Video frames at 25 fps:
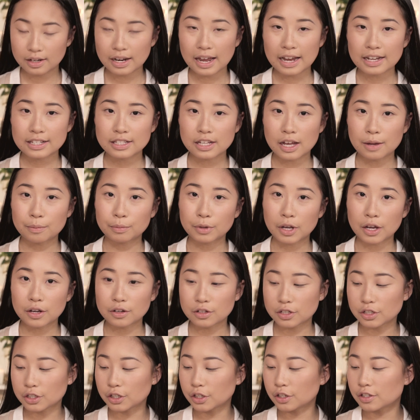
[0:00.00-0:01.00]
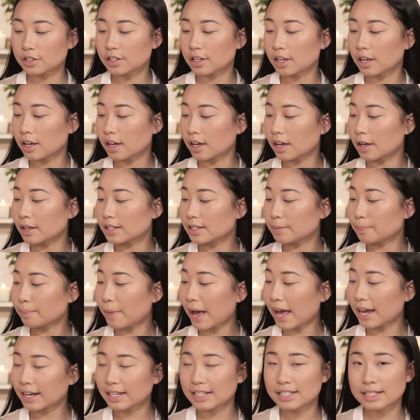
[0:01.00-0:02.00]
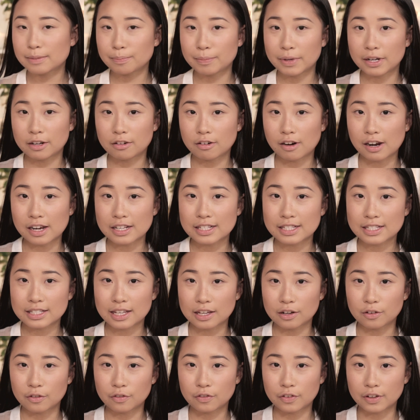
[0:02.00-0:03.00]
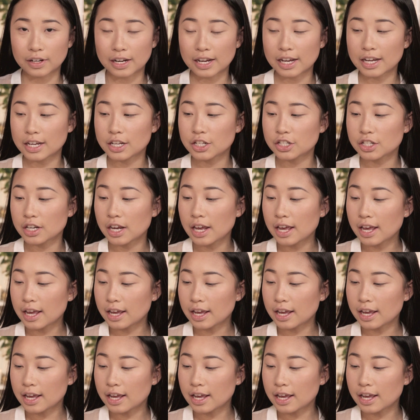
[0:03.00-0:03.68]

Next I'm going to use the MAC Mineralize Skin Finish